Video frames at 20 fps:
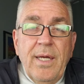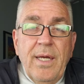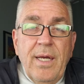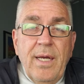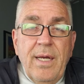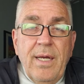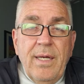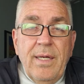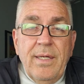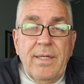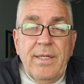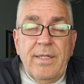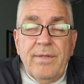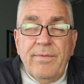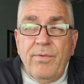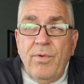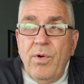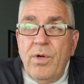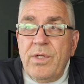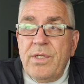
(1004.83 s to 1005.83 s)
And
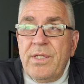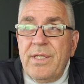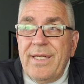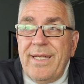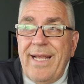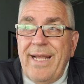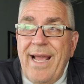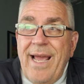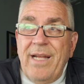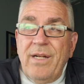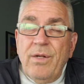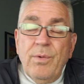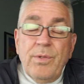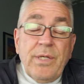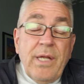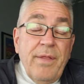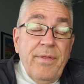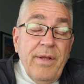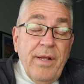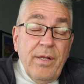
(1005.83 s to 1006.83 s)
of course, in the cattle, which
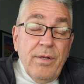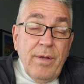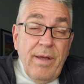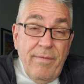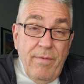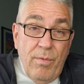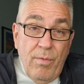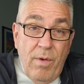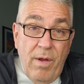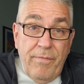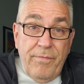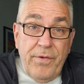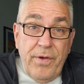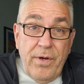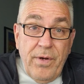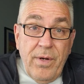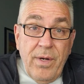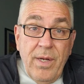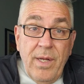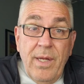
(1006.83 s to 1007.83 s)
I think will have a rough
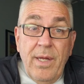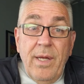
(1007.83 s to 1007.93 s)
year.